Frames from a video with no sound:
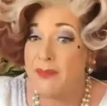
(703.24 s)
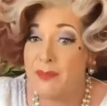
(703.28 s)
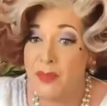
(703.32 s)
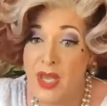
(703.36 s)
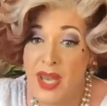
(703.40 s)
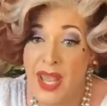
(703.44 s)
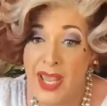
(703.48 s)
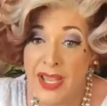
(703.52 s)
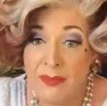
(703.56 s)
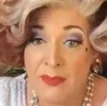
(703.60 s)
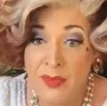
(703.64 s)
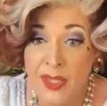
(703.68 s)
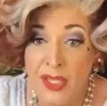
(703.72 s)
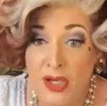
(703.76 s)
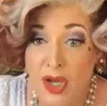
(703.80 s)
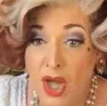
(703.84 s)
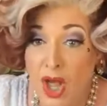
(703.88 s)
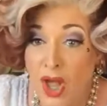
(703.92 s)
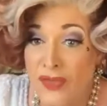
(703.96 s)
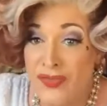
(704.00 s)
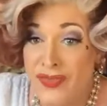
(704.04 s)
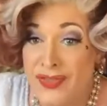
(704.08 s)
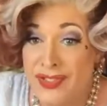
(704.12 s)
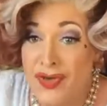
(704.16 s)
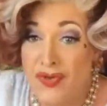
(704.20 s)
blame it
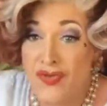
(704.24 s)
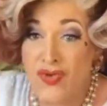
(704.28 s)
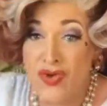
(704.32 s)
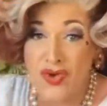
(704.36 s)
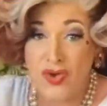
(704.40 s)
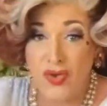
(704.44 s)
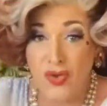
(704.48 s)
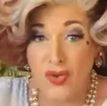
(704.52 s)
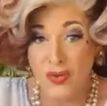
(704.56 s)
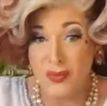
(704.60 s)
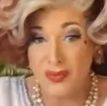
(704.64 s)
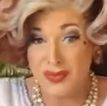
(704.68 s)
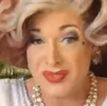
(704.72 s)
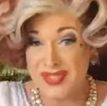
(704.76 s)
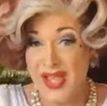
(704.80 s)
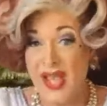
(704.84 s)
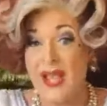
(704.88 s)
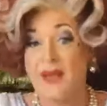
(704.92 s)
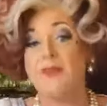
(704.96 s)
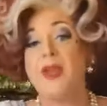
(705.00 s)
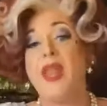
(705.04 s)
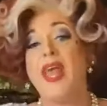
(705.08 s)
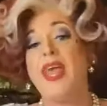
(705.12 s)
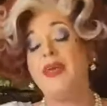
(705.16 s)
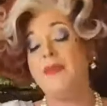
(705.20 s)
on the juice.
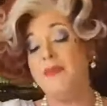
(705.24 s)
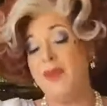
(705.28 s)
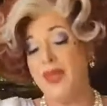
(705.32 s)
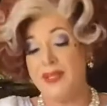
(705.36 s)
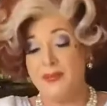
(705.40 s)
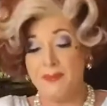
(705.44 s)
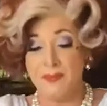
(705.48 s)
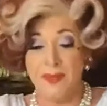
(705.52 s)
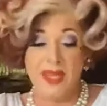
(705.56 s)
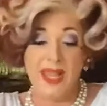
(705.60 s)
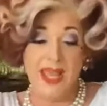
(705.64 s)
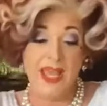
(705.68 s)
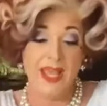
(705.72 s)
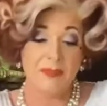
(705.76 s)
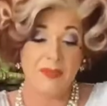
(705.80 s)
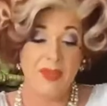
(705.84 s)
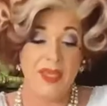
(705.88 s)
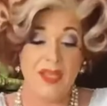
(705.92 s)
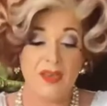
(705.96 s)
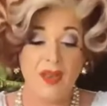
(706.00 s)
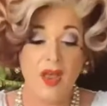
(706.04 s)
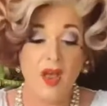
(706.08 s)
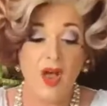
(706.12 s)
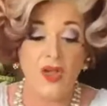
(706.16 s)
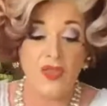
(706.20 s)
Blame it
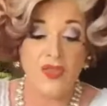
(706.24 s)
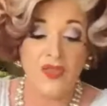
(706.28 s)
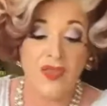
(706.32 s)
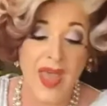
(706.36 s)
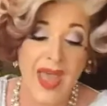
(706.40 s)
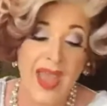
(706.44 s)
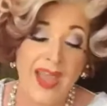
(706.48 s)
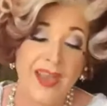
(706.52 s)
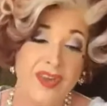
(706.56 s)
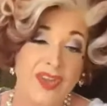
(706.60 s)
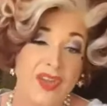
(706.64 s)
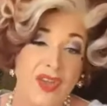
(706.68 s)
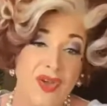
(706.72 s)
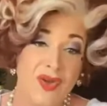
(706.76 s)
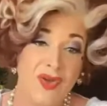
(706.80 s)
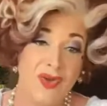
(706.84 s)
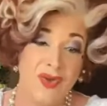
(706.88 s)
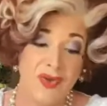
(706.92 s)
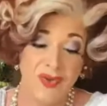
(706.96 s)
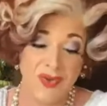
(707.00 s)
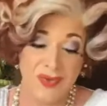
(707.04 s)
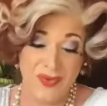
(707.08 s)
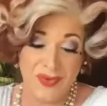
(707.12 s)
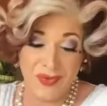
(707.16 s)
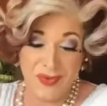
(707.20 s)
on the
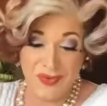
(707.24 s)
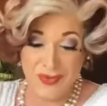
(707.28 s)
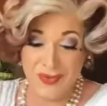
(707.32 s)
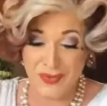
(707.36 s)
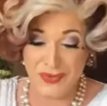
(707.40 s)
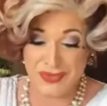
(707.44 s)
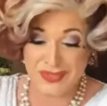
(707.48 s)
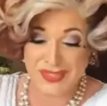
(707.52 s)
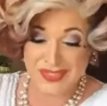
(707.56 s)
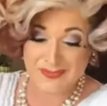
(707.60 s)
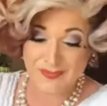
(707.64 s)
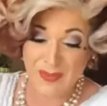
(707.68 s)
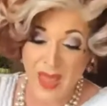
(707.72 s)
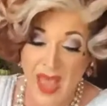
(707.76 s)
juice.